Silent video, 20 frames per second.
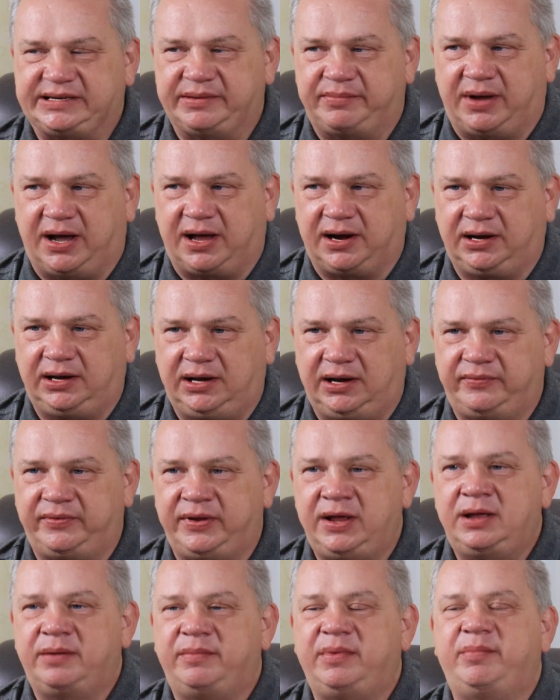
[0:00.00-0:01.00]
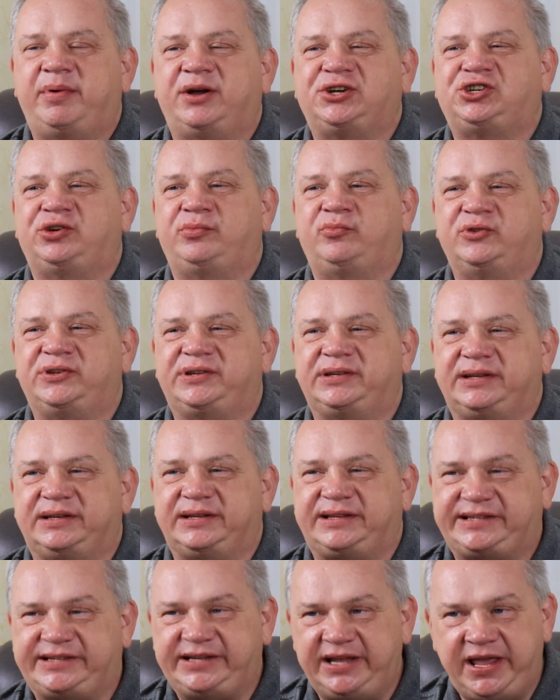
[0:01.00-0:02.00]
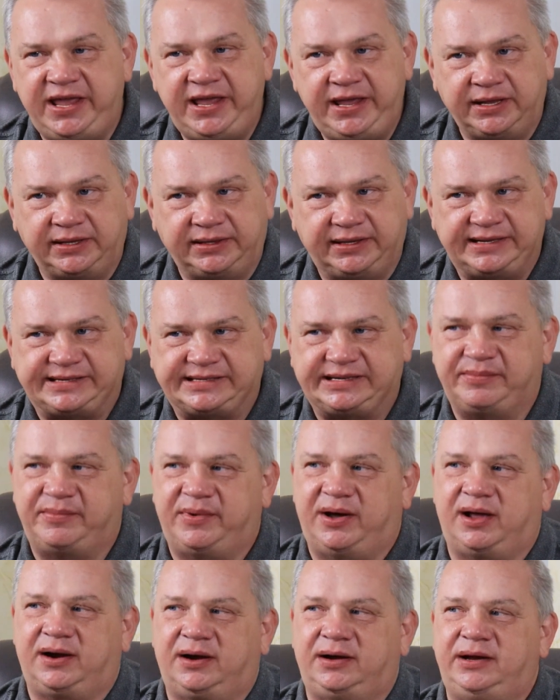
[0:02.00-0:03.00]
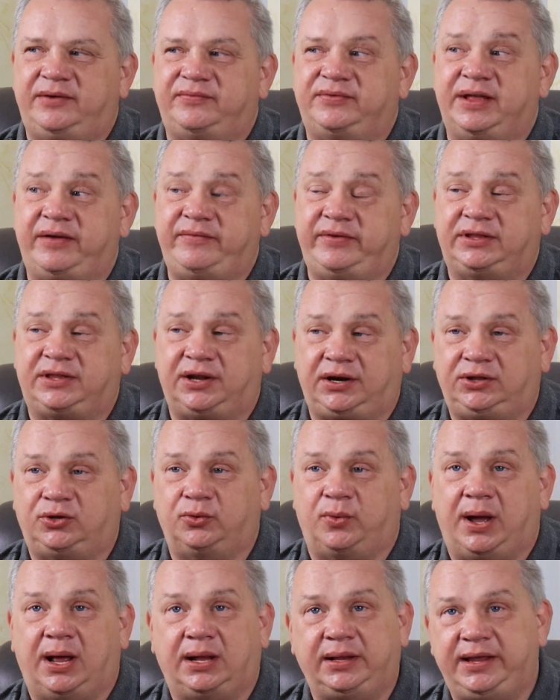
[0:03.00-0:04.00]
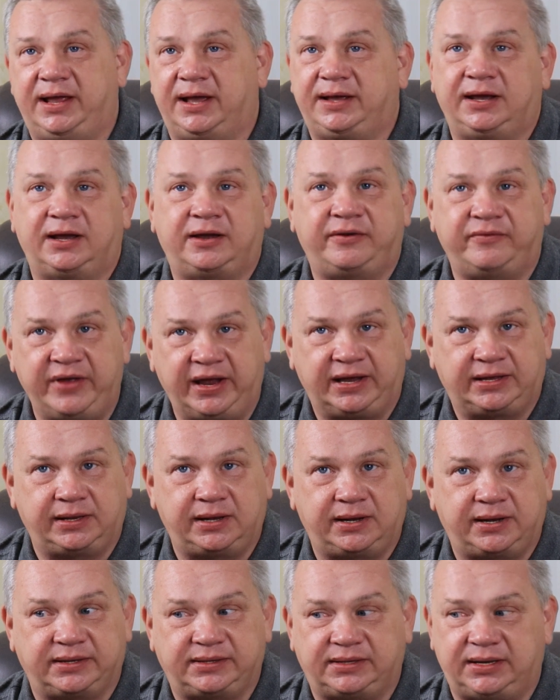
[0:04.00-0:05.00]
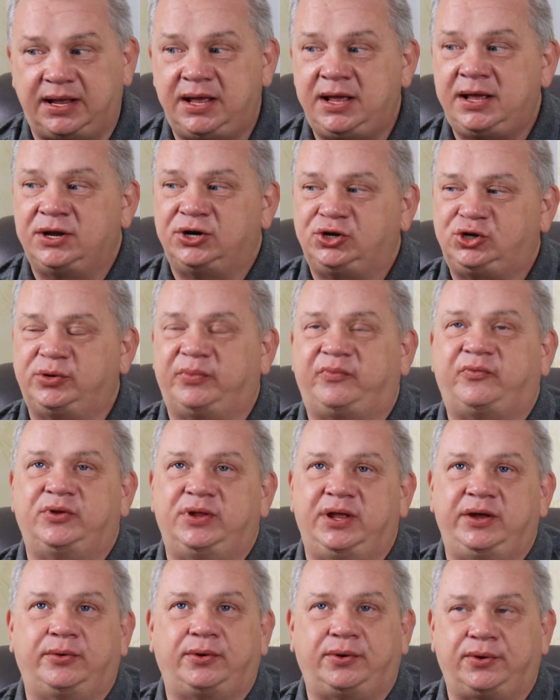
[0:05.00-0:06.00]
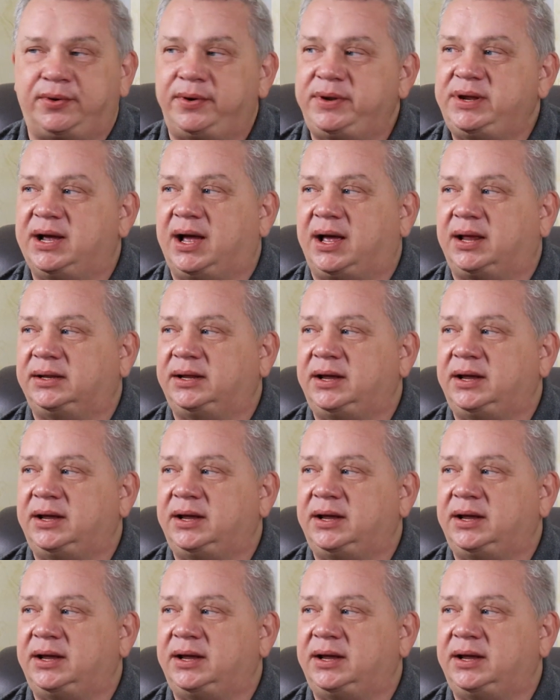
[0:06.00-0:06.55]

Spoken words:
there are plenty of these simargls. It also refers to rituals of how to summon them to God.